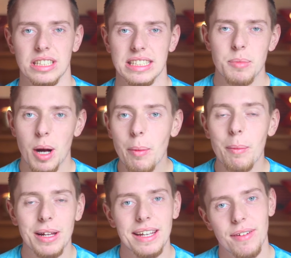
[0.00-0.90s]
and
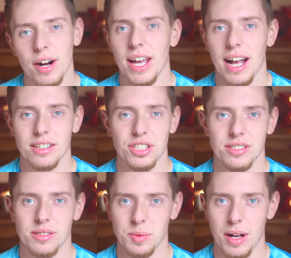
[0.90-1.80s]
probably very
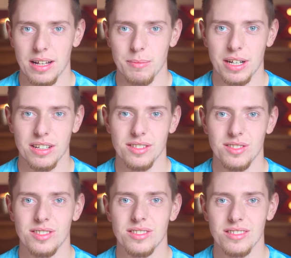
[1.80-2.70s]
anxious as well,
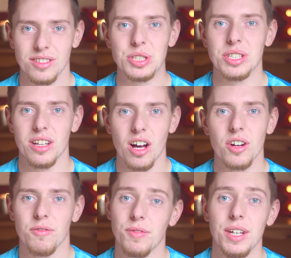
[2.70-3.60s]
because there's a lot
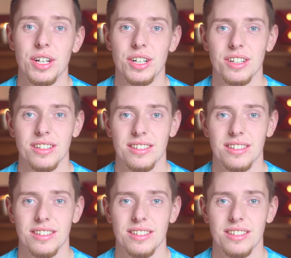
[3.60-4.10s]
of fear